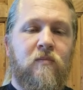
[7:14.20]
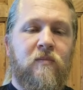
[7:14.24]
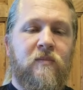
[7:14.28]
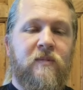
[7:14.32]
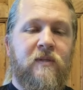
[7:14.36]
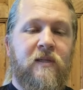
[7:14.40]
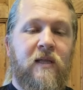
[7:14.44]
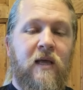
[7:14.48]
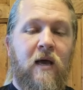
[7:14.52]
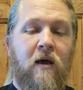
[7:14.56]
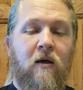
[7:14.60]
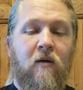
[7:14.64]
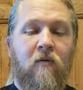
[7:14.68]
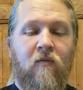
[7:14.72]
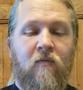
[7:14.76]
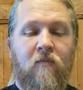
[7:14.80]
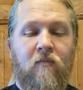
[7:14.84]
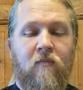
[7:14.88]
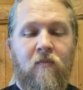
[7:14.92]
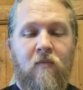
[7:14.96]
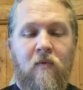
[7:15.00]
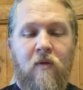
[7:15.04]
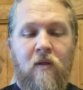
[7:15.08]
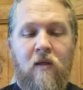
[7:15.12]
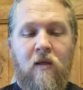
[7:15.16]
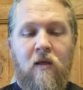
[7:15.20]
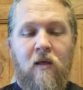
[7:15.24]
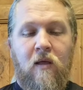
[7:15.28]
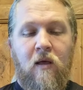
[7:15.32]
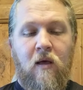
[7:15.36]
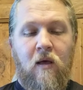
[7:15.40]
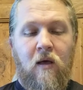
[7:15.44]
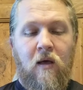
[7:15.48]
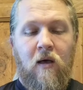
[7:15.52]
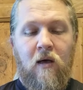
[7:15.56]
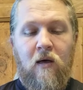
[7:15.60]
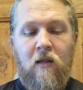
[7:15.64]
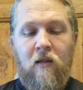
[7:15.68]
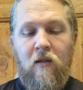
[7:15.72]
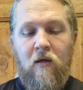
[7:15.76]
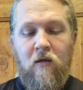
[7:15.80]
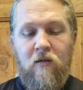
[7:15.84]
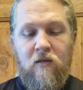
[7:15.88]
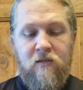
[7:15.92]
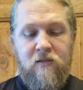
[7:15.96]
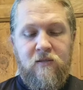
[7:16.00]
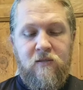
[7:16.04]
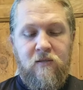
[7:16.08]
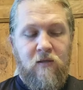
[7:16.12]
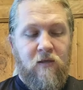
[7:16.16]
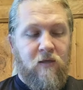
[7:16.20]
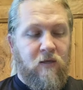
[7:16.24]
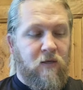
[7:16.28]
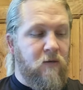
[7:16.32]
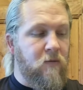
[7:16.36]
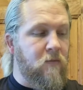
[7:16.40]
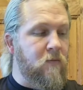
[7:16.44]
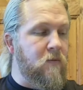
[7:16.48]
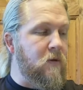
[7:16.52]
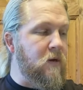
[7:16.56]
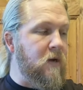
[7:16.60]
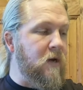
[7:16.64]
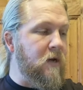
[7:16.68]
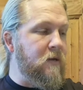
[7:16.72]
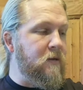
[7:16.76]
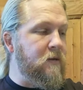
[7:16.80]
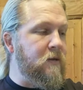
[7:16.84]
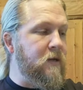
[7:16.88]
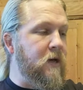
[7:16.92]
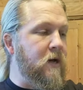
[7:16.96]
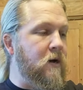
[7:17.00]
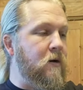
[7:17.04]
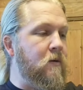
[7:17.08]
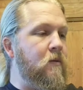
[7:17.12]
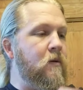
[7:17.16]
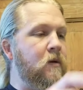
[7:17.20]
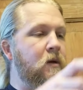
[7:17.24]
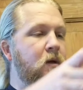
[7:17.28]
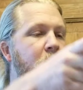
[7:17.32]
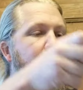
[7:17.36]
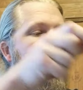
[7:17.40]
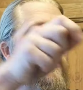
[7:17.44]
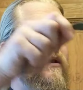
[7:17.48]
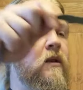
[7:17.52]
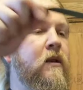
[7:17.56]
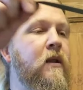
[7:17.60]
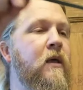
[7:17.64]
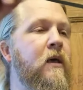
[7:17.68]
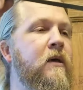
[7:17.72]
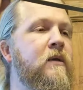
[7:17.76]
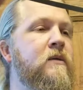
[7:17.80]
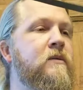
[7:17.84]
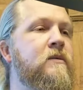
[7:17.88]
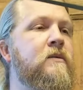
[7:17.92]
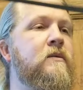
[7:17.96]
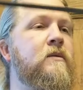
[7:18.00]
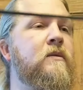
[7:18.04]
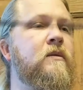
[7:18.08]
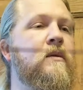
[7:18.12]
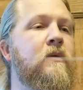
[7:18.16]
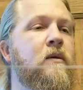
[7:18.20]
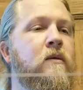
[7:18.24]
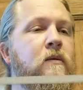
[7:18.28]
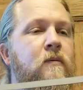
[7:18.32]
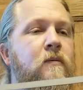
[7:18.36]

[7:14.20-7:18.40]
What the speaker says: down along the sling. All right, now next,